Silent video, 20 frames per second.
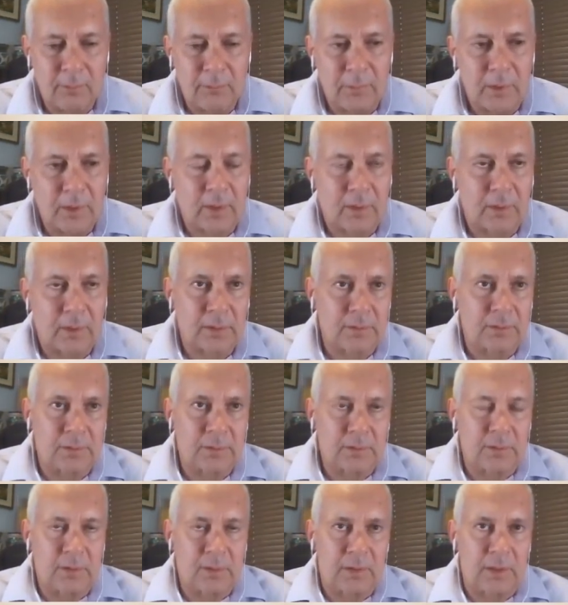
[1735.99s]

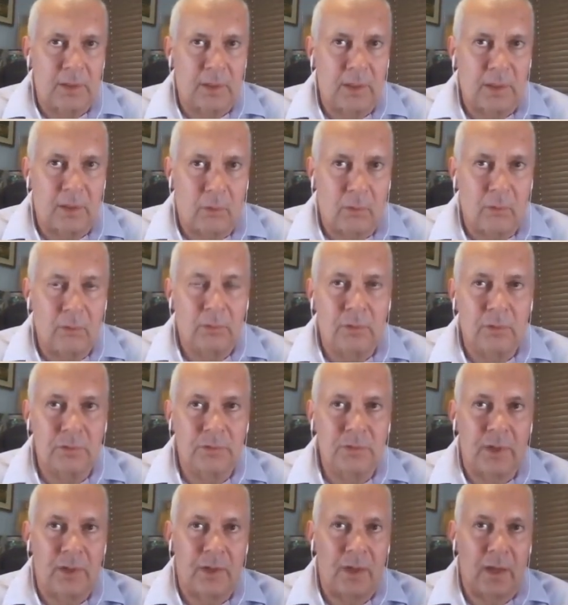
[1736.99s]
because the
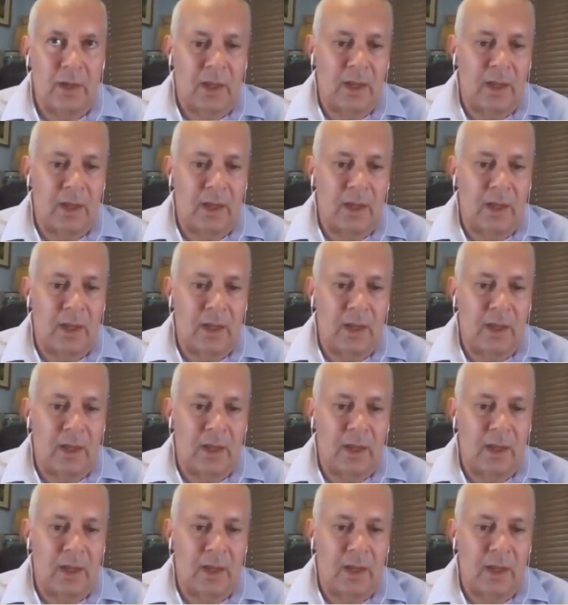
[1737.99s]
owners didn't